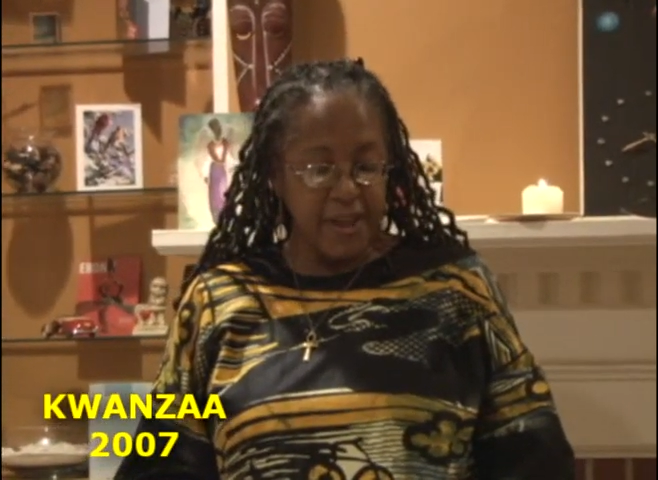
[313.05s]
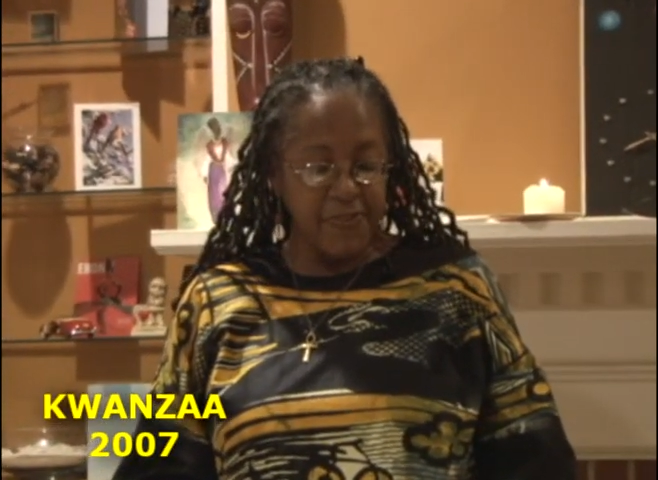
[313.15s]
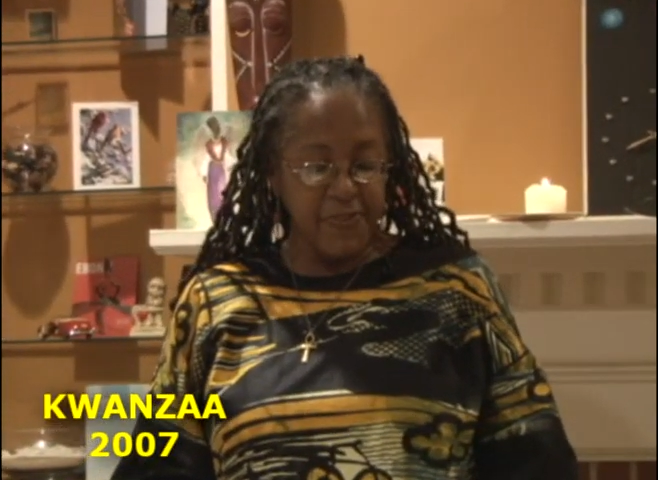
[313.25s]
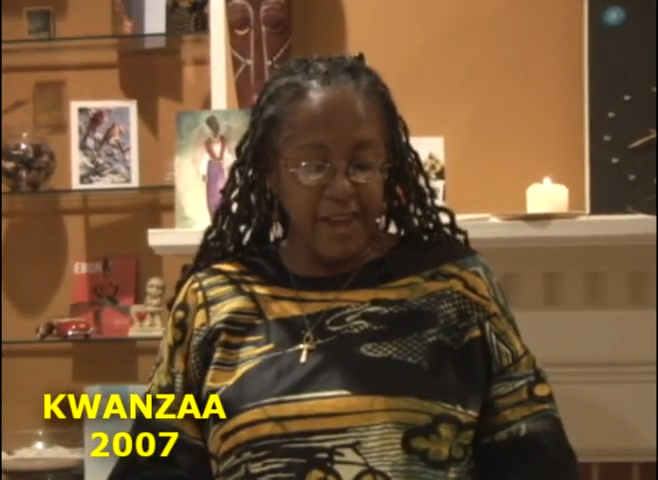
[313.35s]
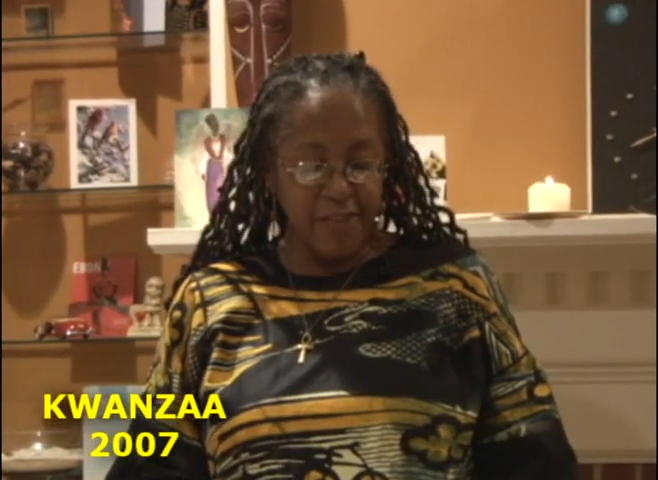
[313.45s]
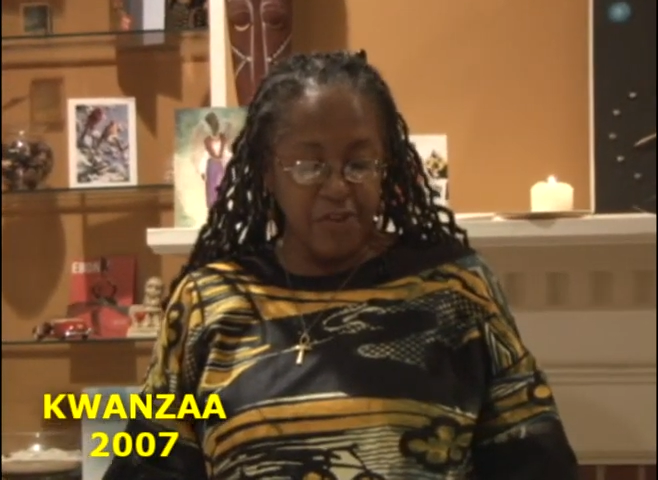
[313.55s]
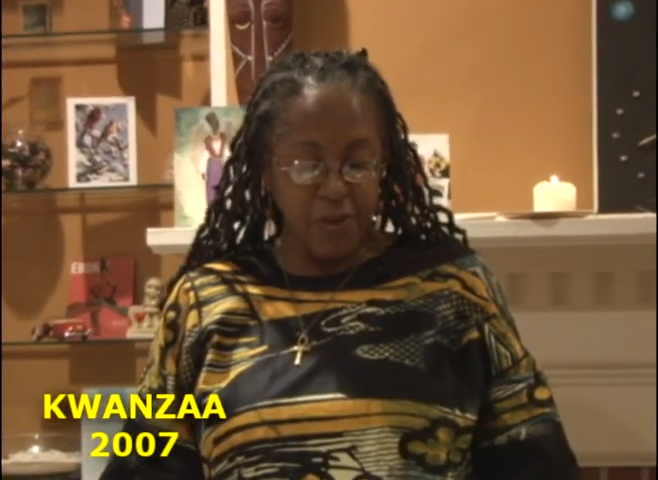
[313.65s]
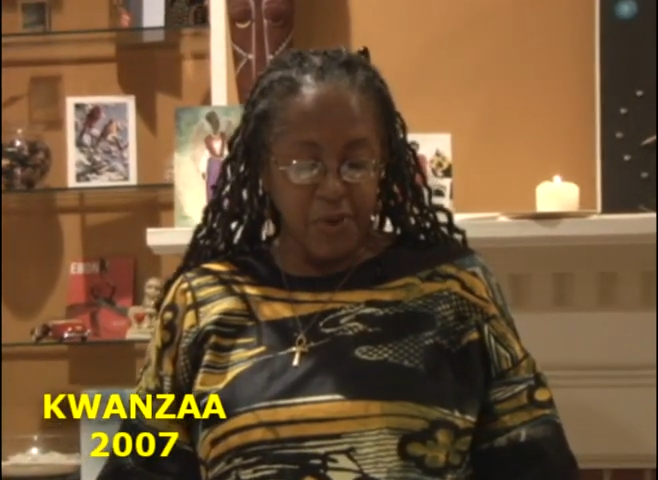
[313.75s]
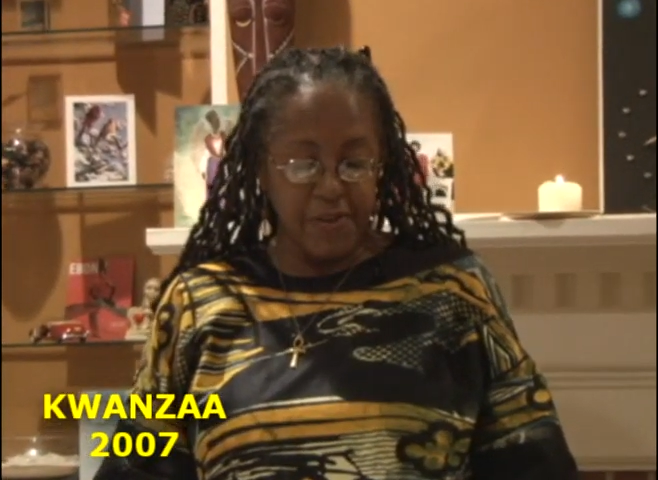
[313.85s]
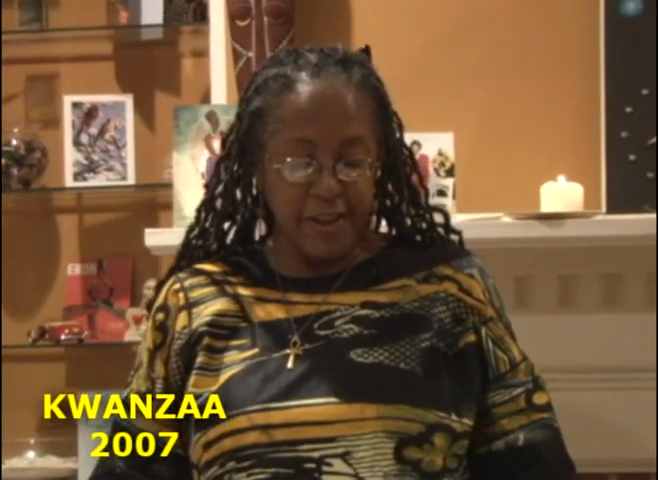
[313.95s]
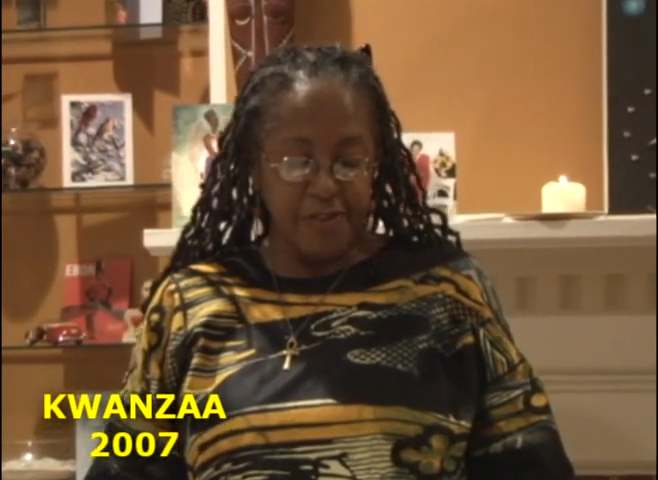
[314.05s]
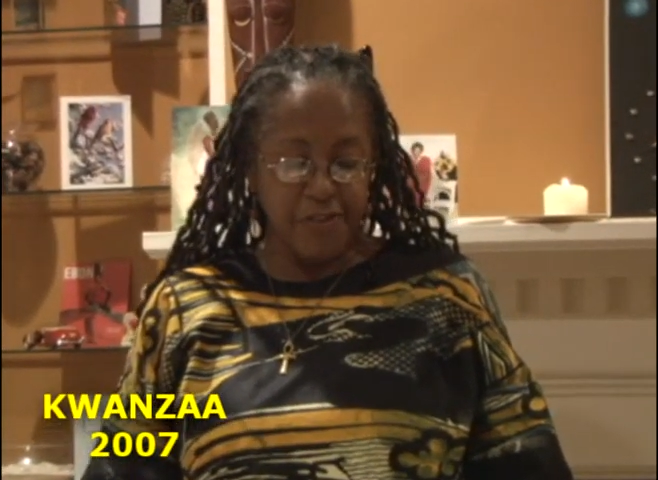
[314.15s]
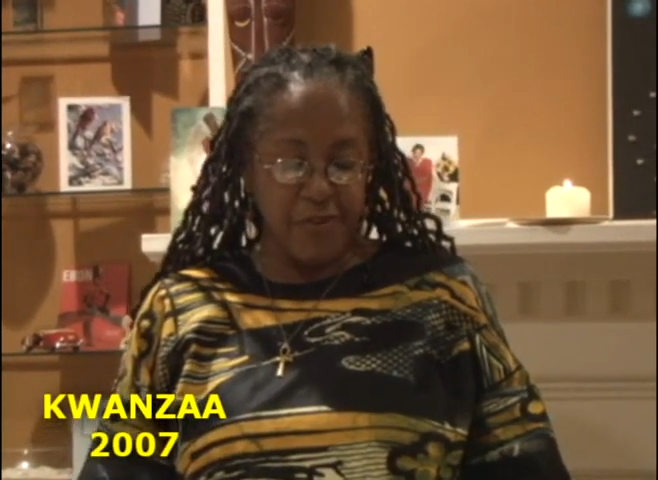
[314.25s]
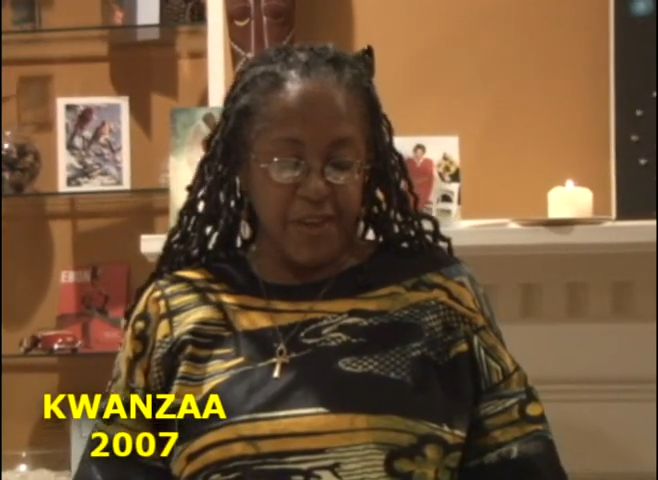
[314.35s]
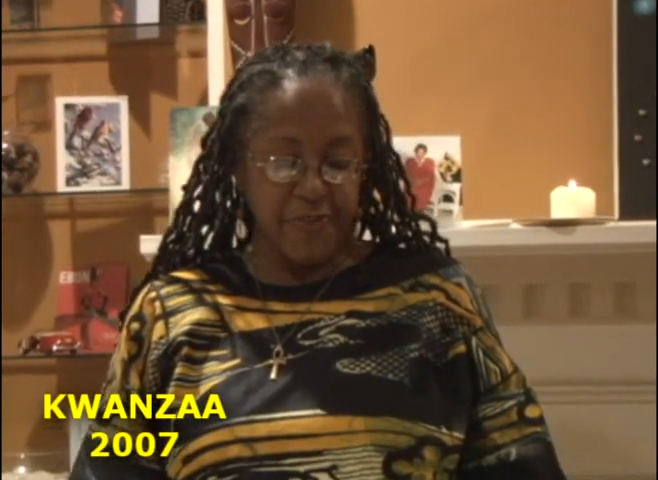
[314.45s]
it says unity
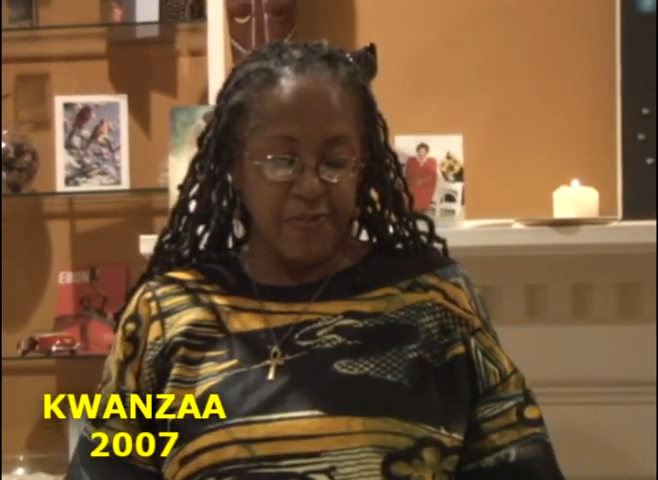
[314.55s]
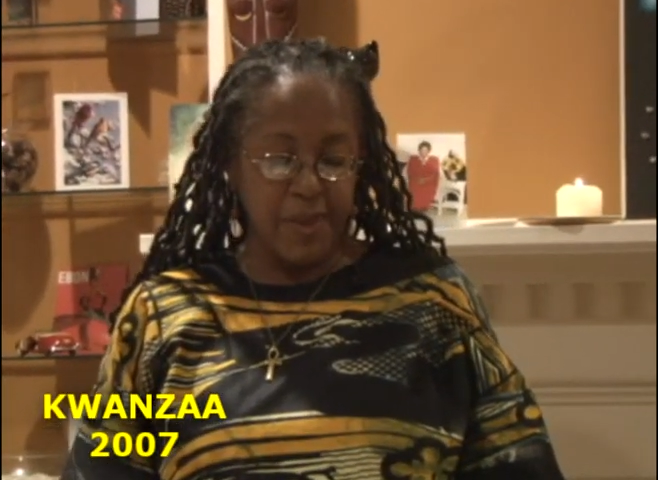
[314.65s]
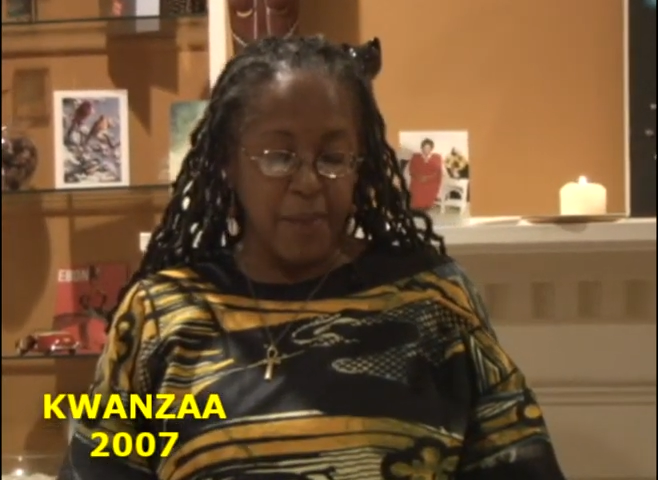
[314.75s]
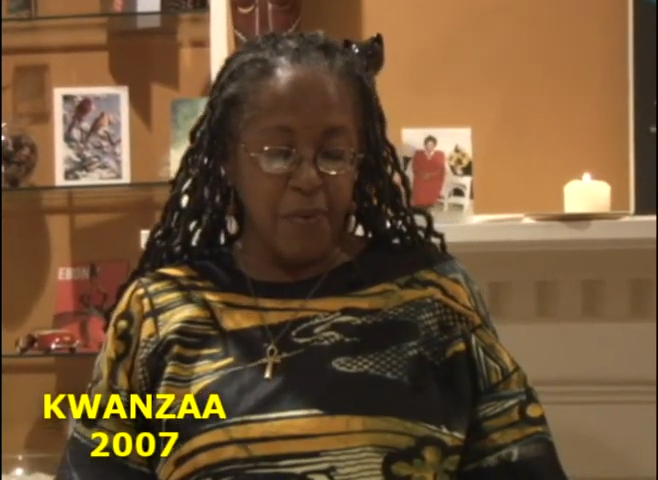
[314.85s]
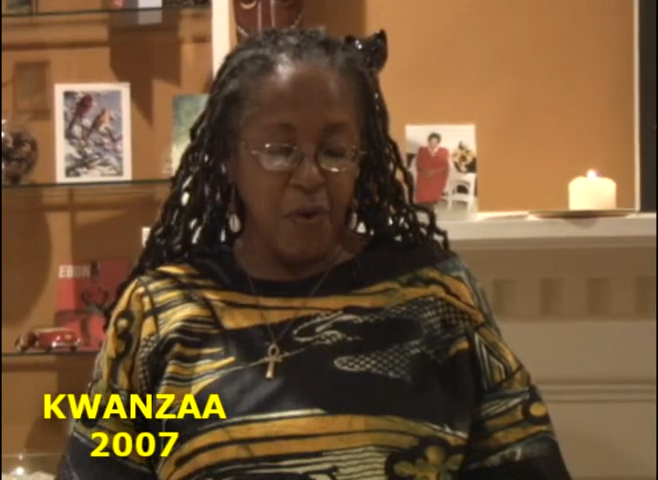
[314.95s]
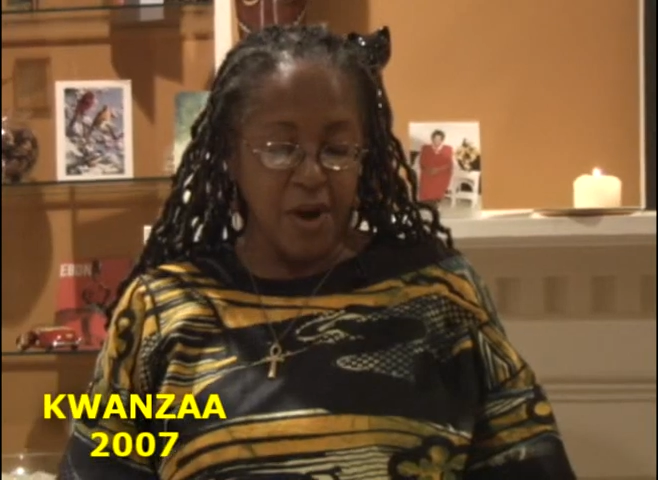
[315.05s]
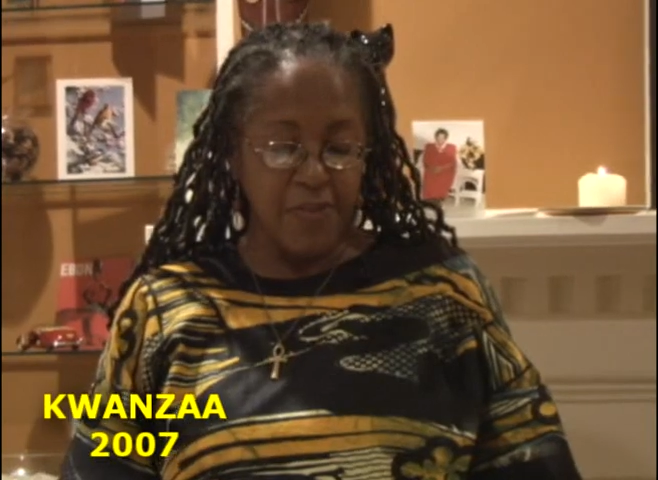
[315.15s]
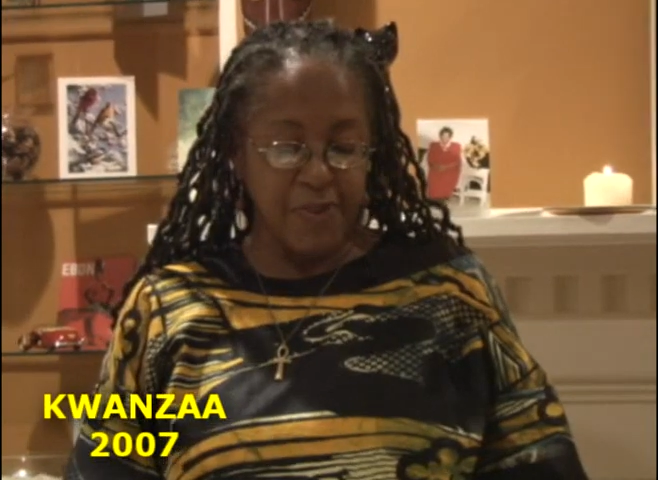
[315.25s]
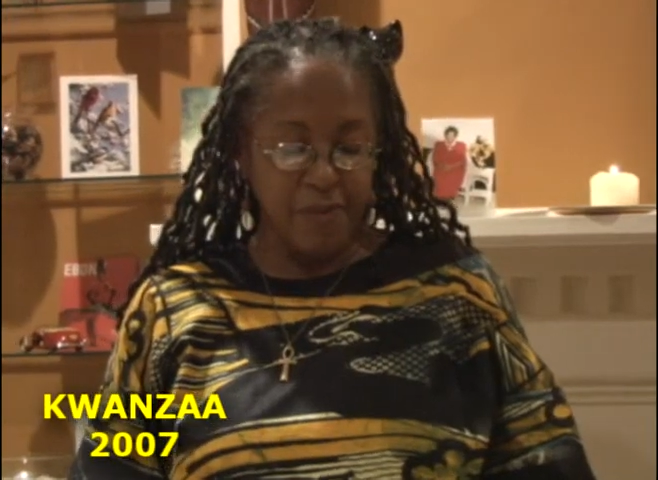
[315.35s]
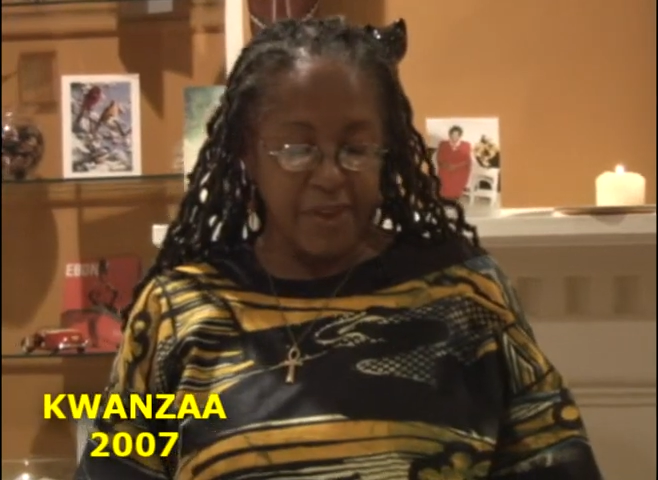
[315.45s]
stresses the importance